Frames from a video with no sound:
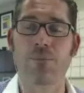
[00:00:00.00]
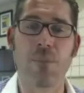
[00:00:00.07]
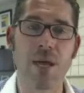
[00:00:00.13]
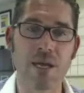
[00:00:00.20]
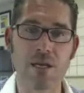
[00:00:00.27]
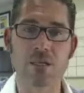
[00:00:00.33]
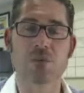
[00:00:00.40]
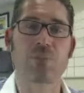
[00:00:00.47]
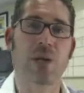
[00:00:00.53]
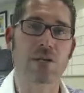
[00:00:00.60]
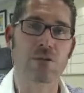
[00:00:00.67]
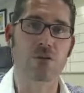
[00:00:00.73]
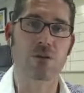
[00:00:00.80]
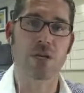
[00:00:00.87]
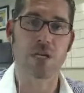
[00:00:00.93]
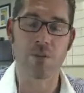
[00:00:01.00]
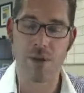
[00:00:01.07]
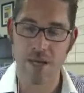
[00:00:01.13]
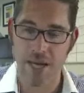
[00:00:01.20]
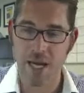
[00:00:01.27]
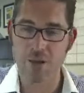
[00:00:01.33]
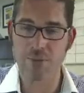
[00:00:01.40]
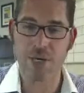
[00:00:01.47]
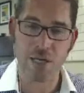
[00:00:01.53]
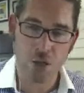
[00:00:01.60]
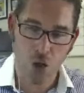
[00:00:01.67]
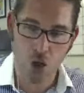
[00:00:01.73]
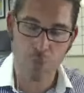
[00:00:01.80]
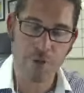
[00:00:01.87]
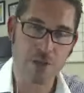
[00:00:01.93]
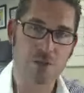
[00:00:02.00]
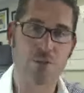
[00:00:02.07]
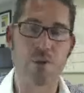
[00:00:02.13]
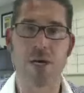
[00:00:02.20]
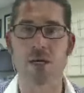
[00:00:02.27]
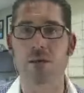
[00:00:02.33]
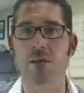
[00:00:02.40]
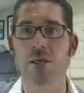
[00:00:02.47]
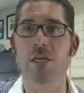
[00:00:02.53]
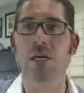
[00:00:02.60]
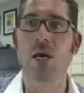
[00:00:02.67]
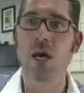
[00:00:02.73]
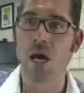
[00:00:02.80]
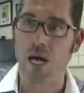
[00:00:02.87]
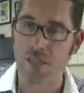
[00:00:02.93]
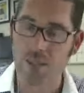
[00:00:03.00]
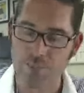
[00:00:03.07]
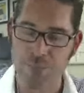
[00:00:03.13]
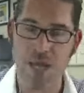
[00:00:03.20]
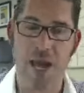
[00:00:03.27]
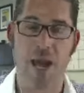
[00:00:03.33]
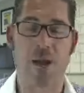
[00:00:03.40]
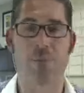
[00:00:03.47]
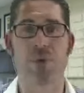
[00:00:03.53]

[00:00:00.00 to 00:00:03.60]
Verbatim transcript: make it a special thing, and be like, hey man, call me directly. I'd be happy